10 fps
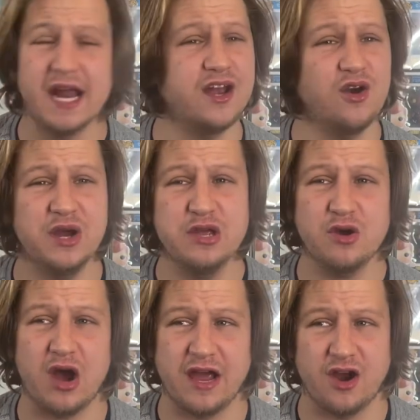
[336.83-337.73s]
I know
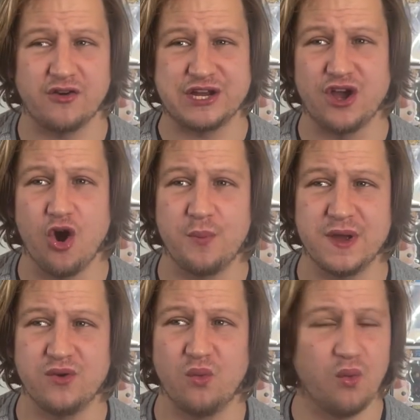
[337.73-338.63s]
I already
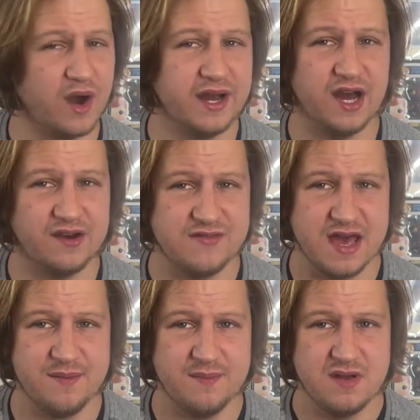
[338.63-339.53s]
opened one of
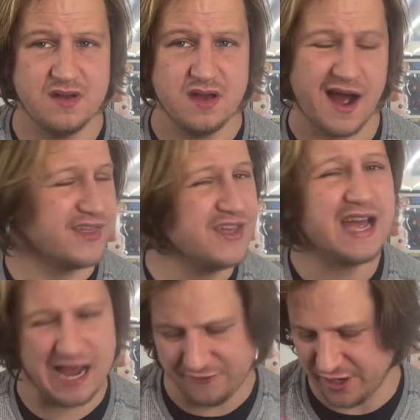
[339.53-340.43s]
them. I think I
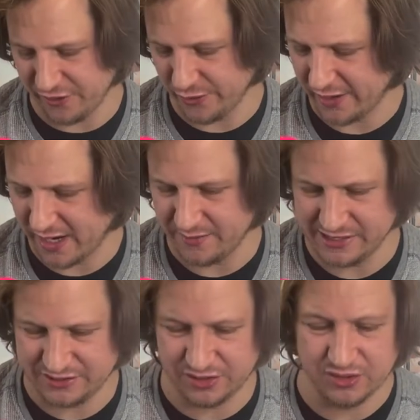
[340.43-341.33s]
have another one coming.
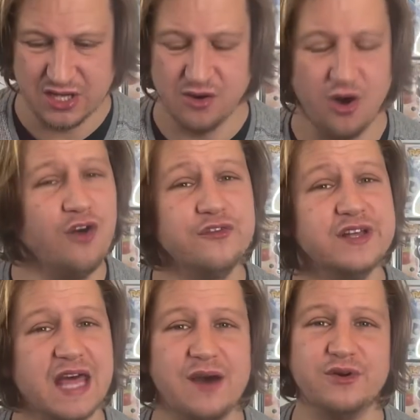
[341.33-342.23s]
So hopefully
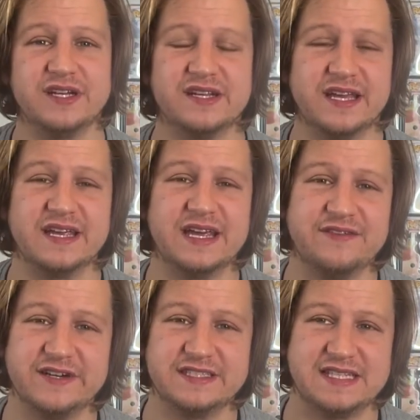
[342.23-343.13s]
that one can give
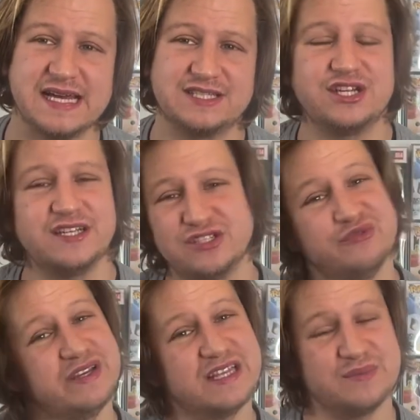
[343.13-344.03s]
us that chase so we
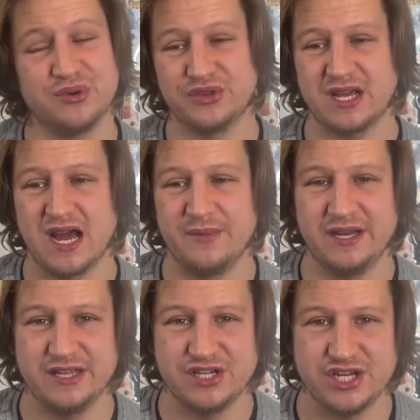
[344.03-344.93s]
can get the both the common
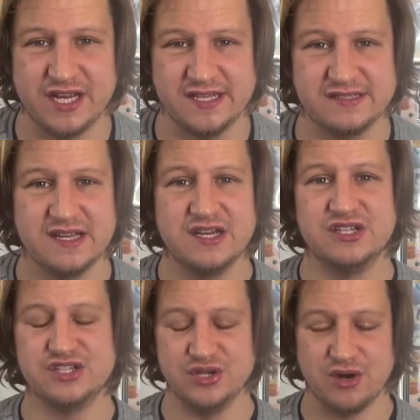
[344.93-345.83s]
and the chase
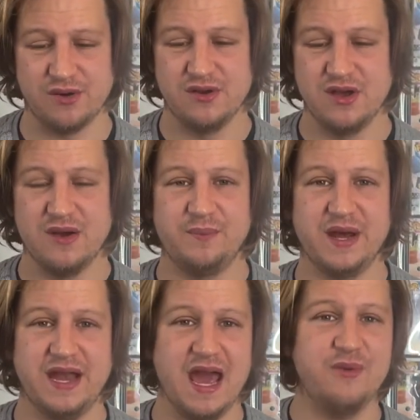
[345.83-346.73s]
duo. But
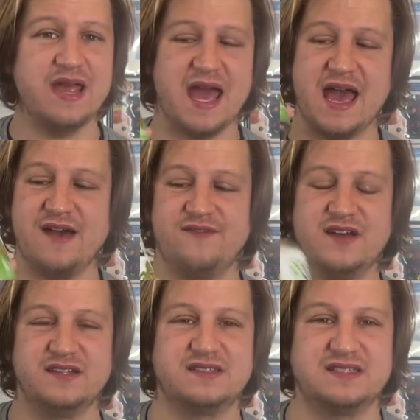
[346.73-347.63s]
now we have
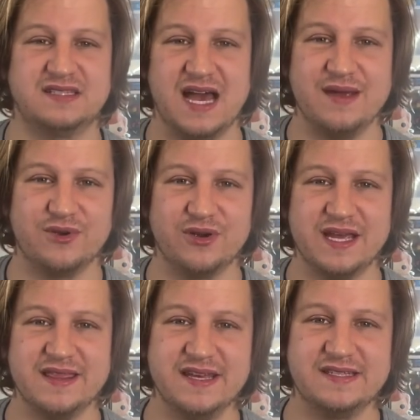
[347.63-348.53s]
Slimer,
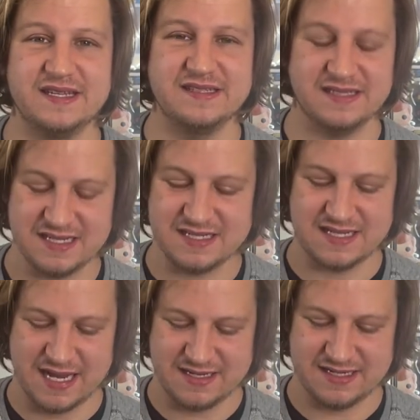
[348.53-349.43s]
and this is the
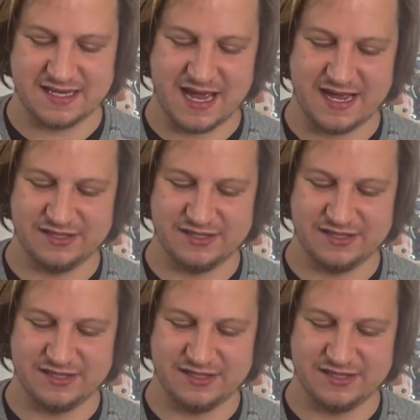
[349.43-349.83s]
dented can.